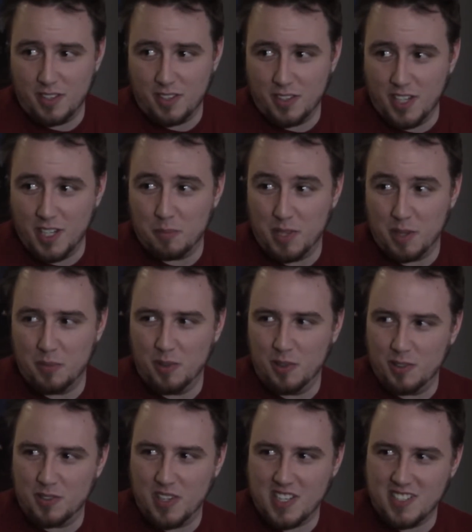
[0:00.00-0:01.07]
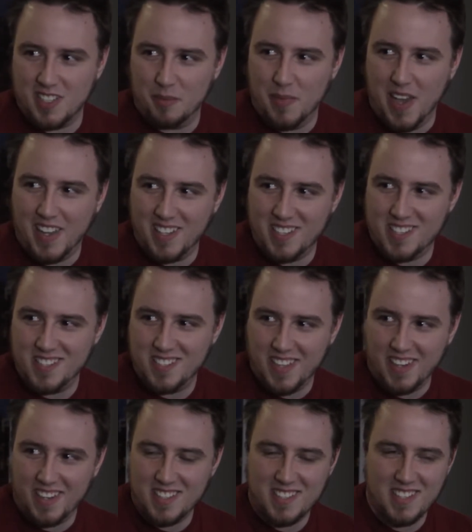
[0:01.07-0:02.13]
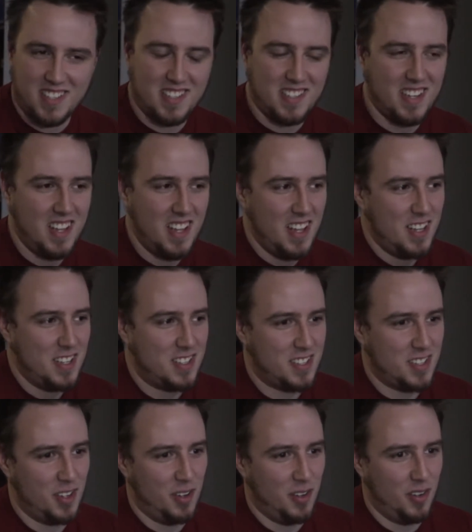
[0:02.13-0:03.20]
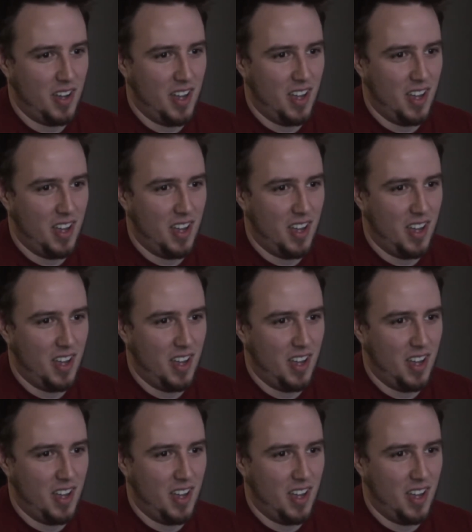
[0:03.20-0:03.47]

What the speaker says: you need people to actually manage that instance. So